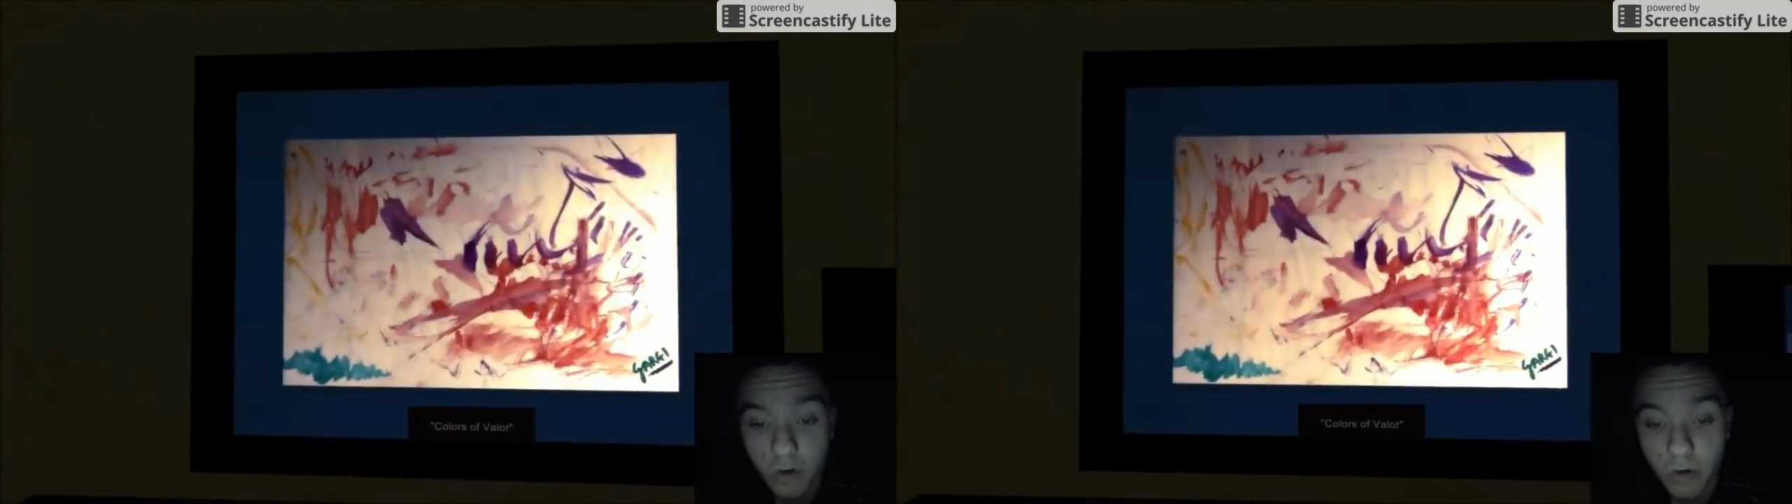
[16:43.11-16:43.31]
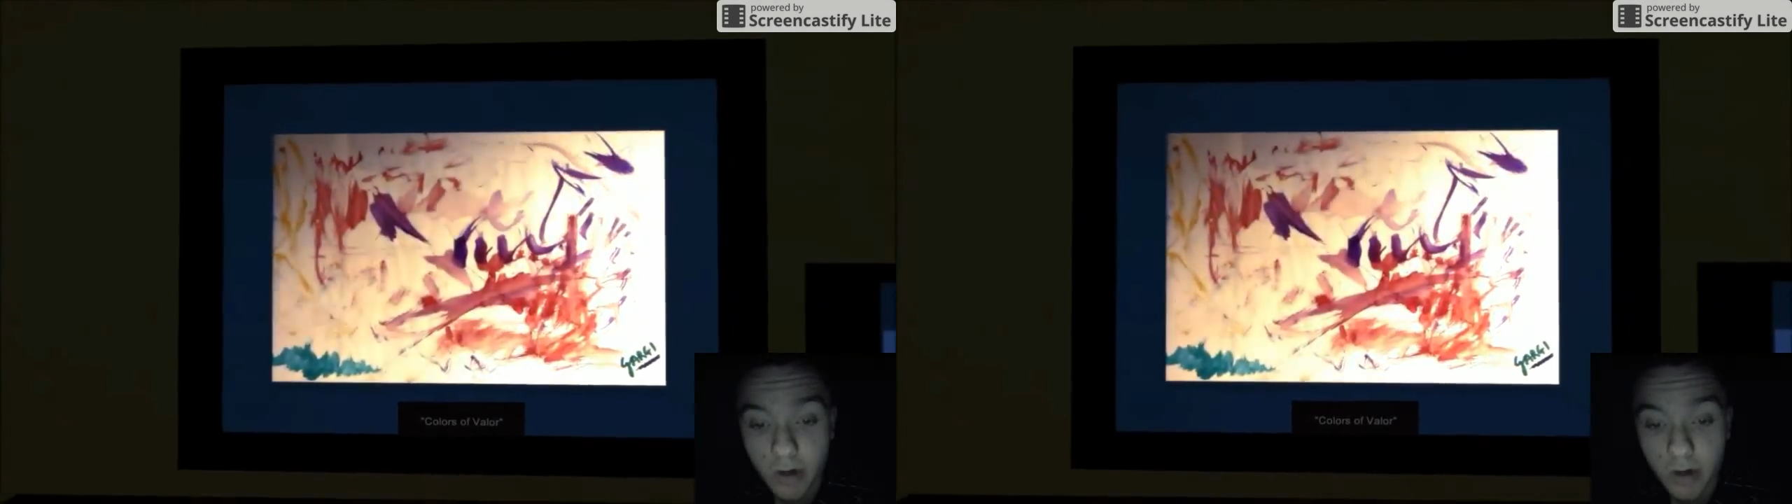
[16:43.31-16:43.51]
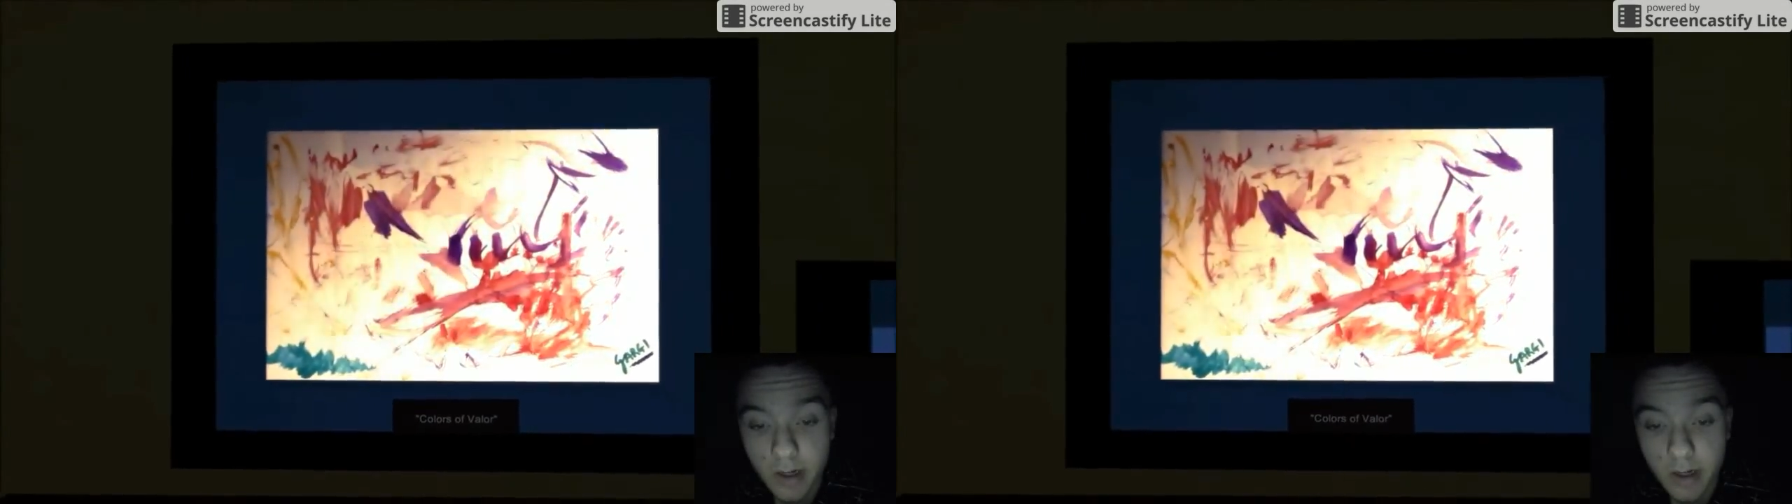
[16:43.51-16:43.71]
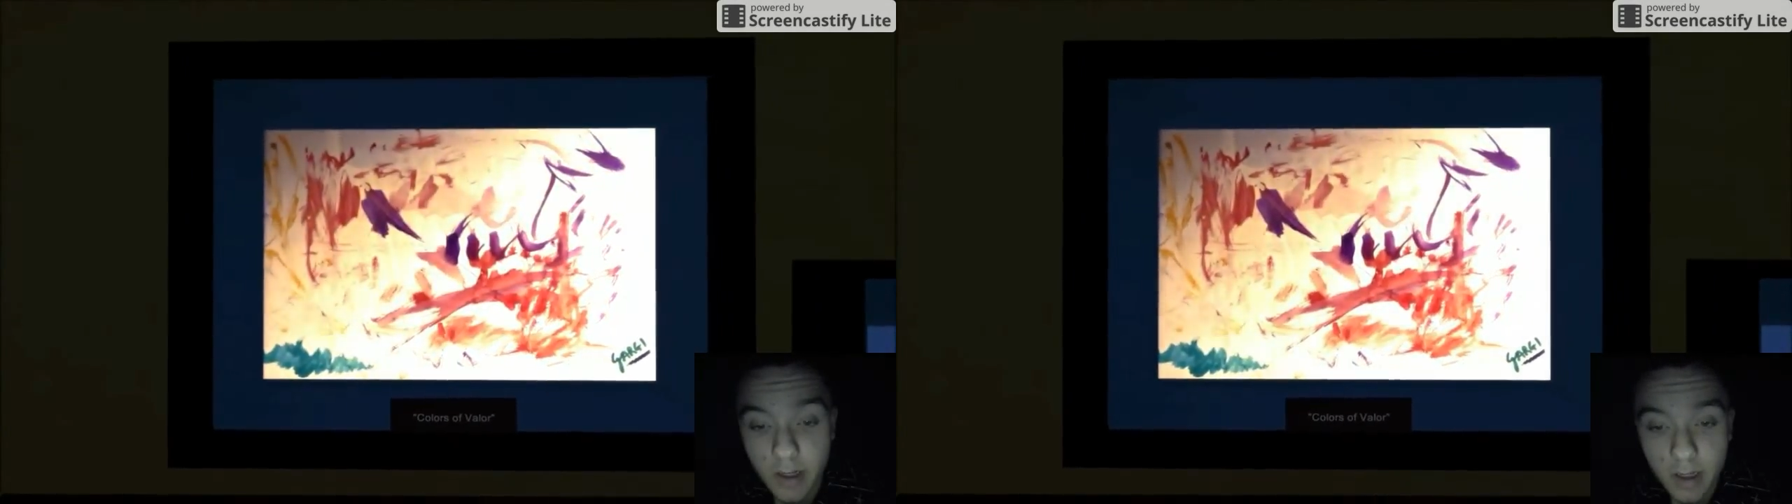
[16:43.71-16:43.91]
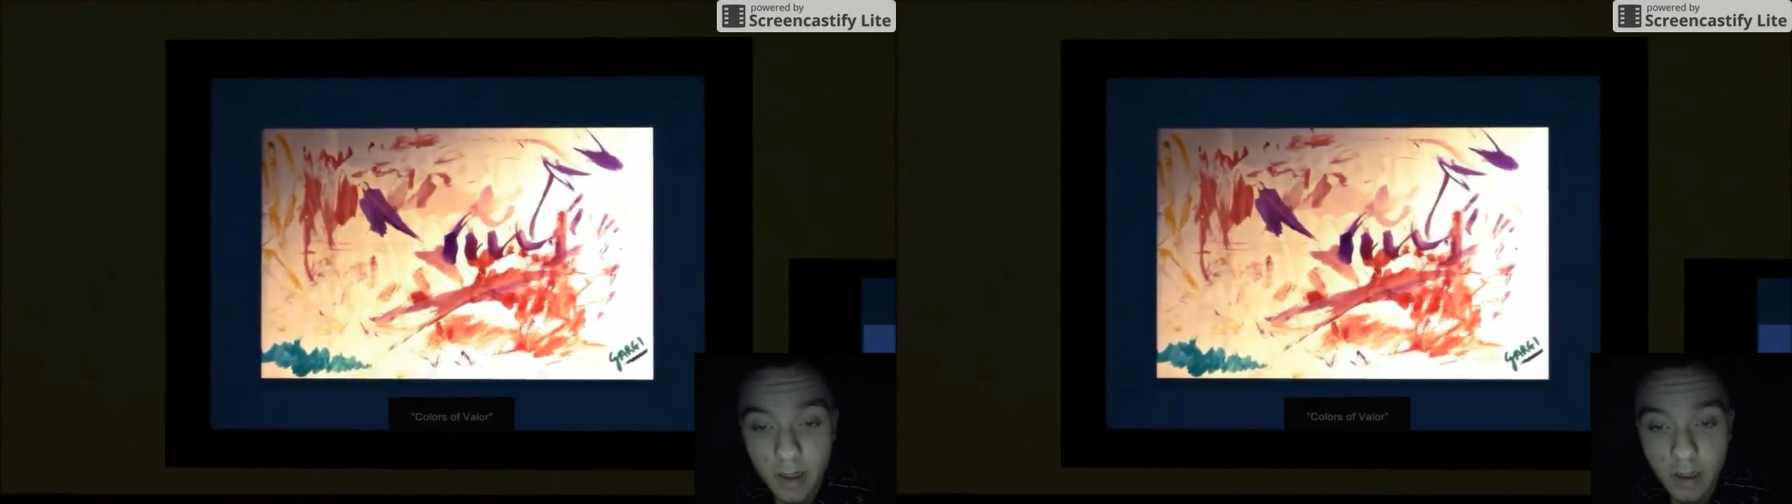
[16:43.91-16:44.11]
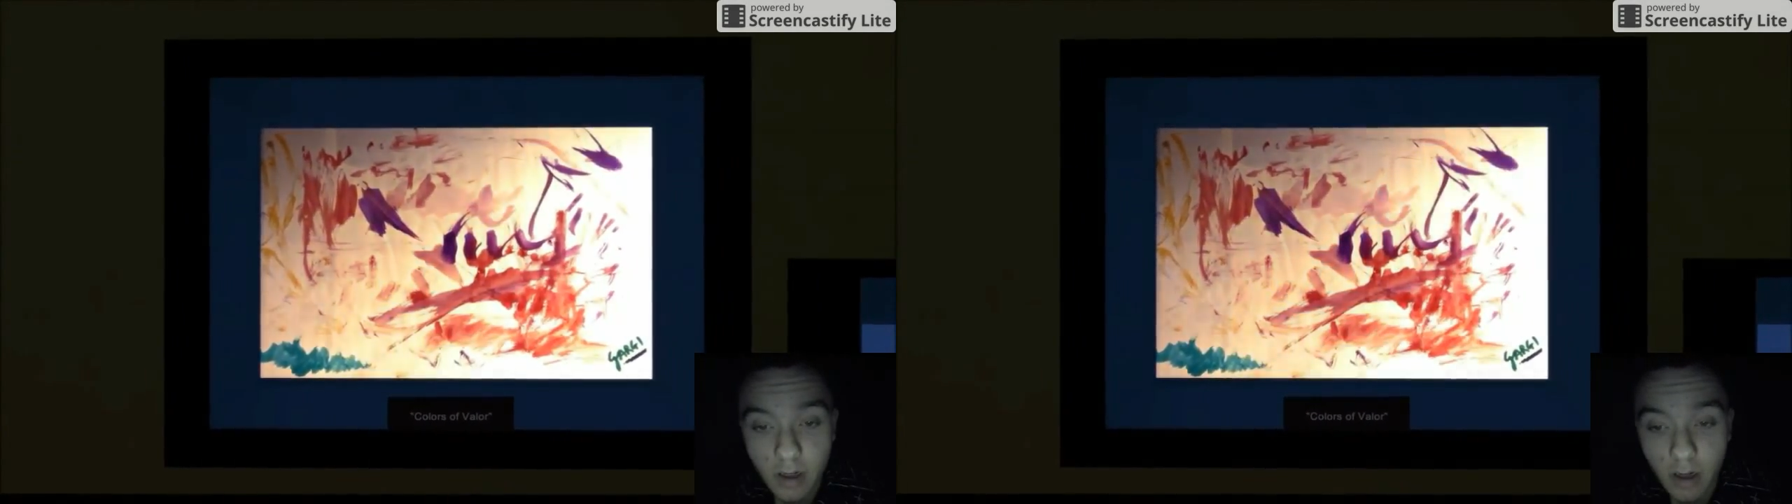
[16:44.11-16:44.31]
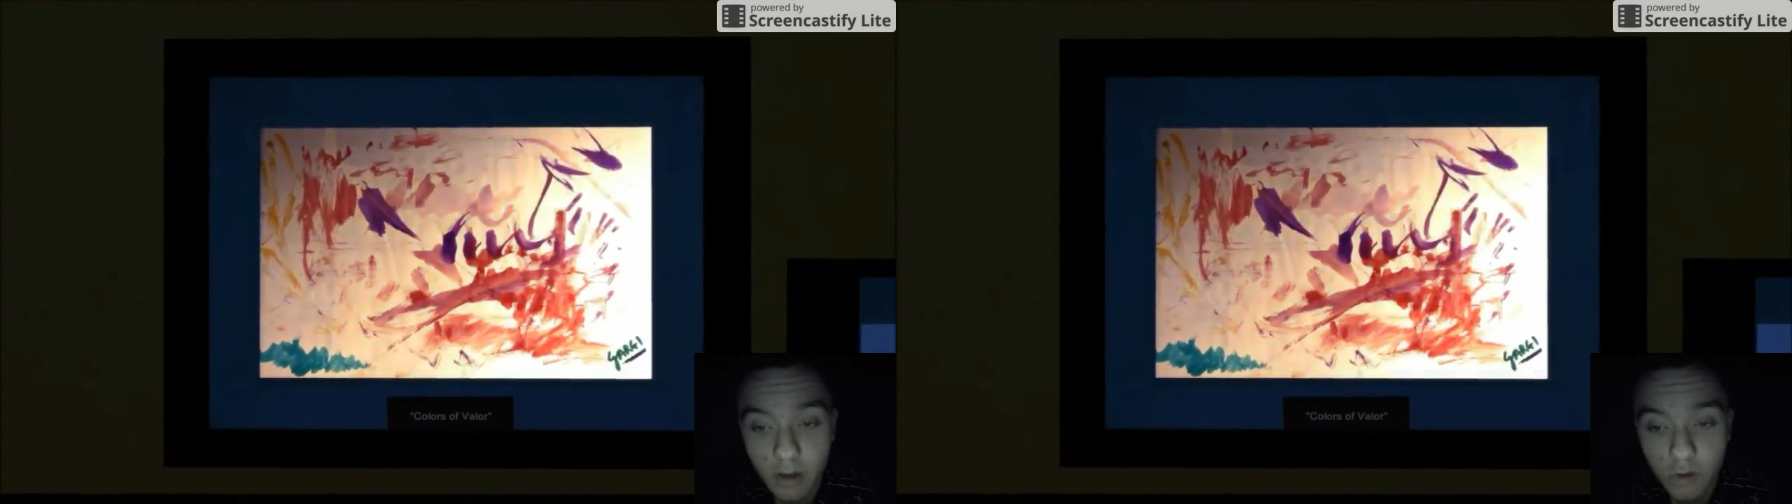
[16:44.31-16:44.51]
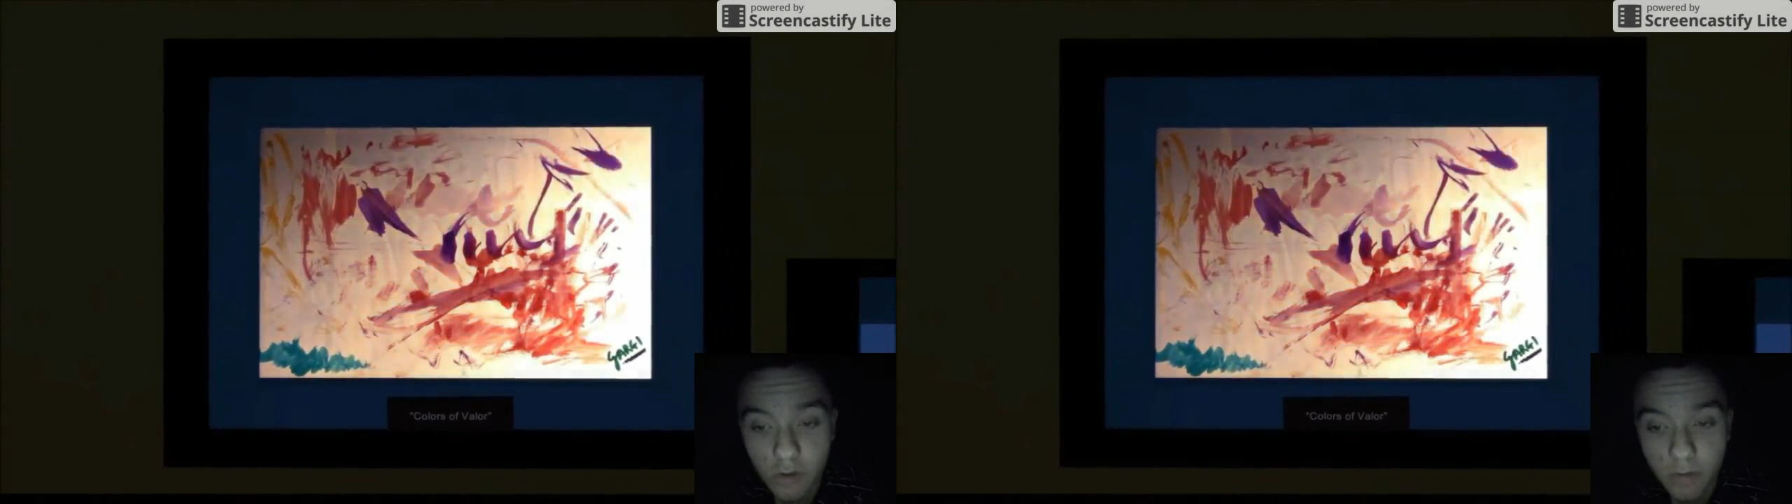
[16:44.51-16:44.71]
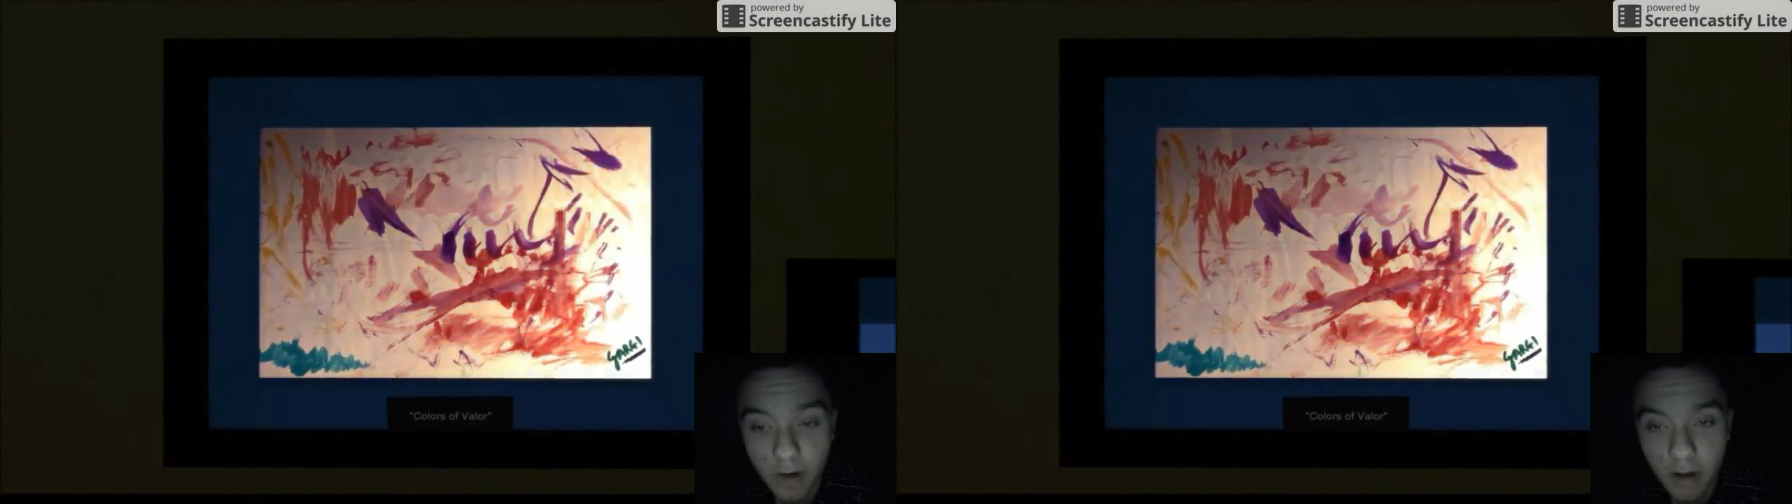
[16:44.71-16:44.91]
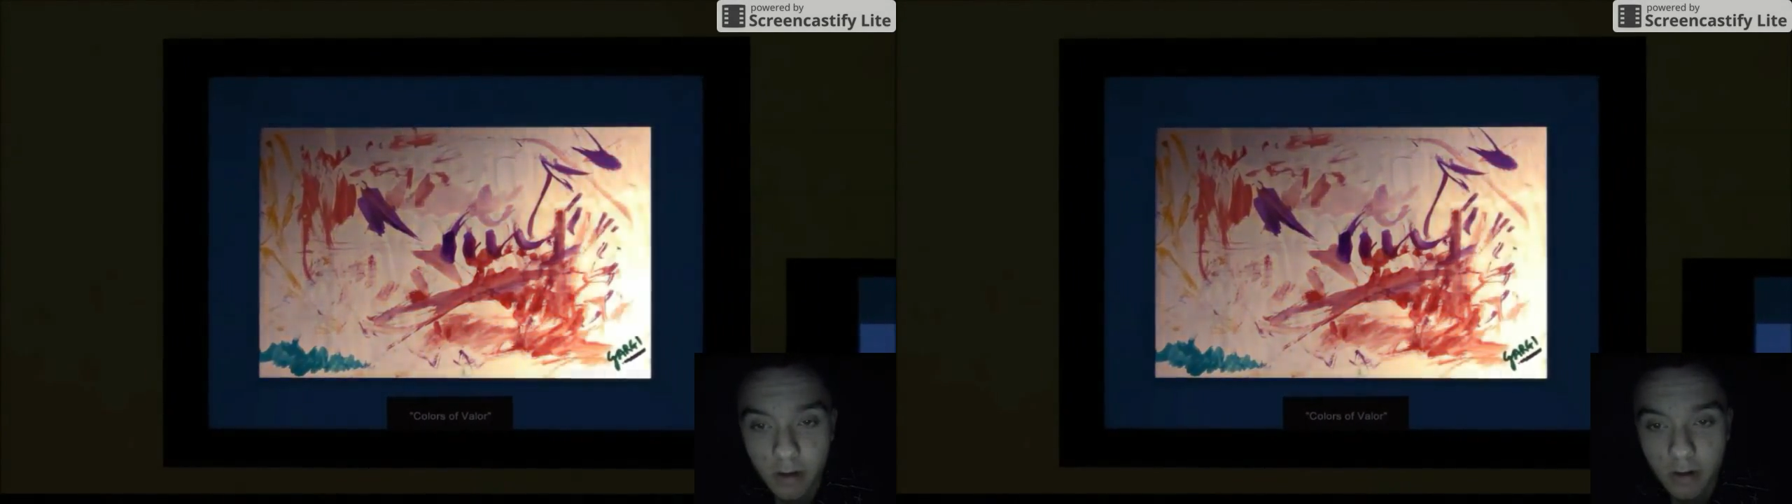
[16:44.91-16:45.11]
story. Colors of
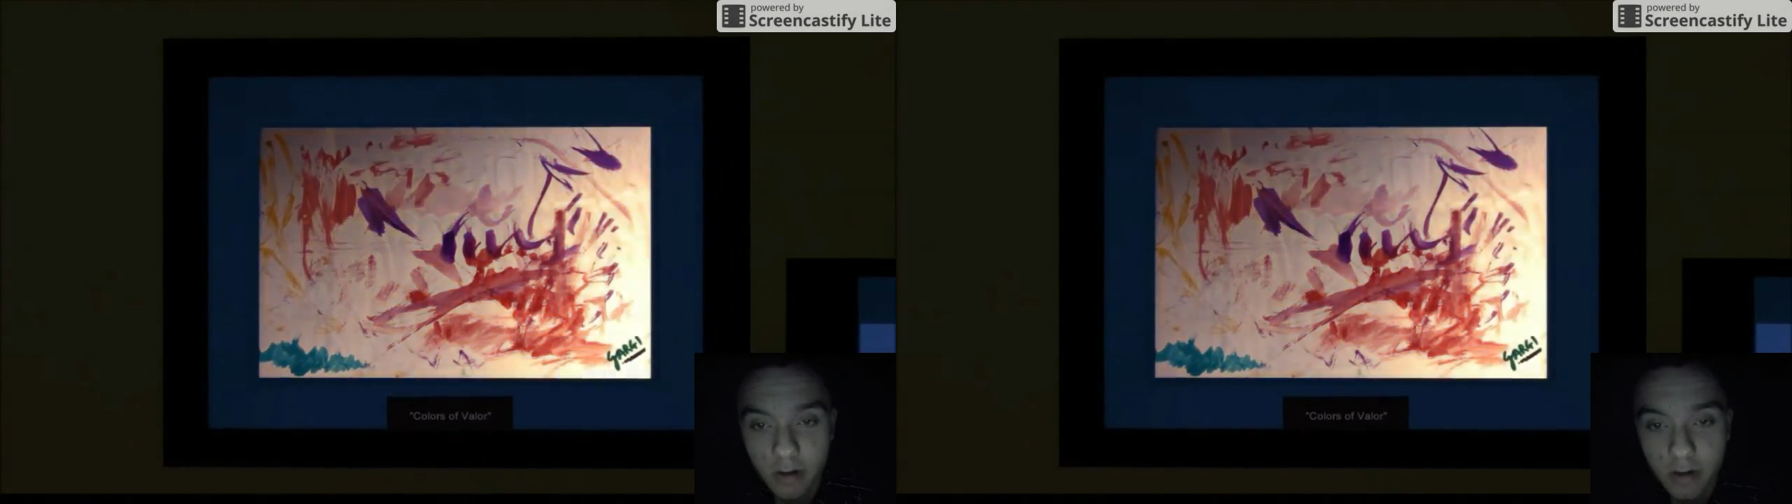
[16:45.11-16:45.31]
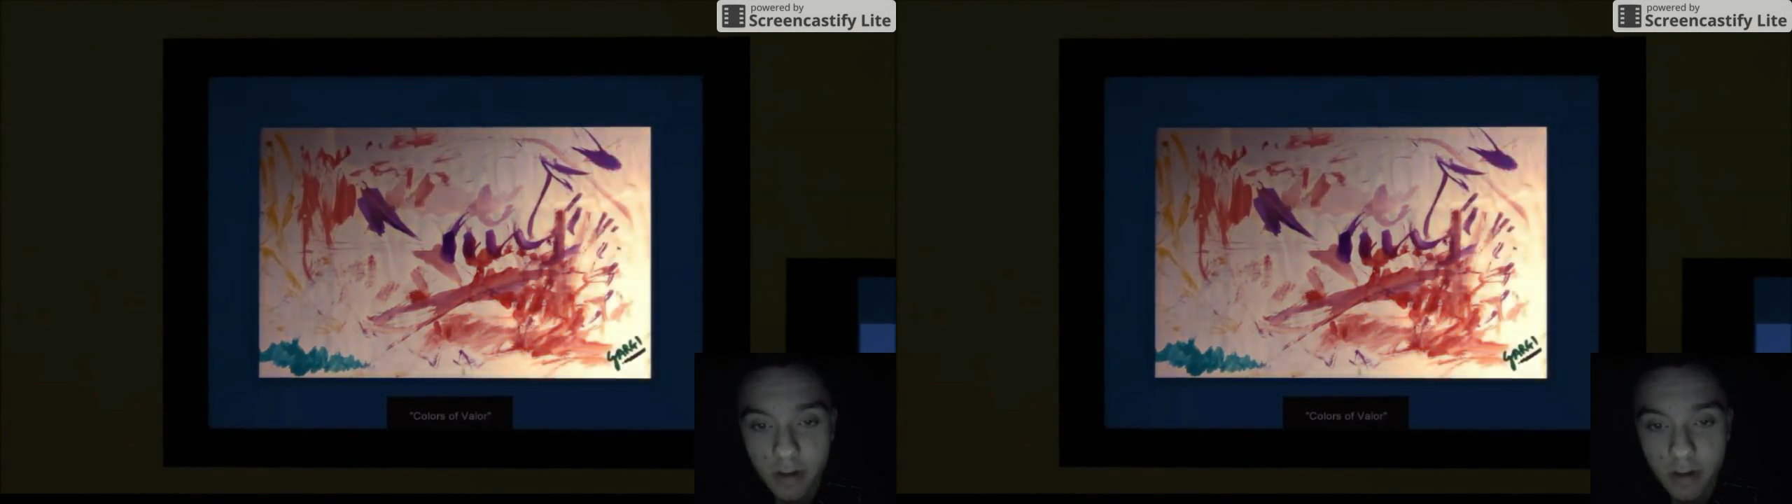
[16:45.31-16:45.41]
Valor.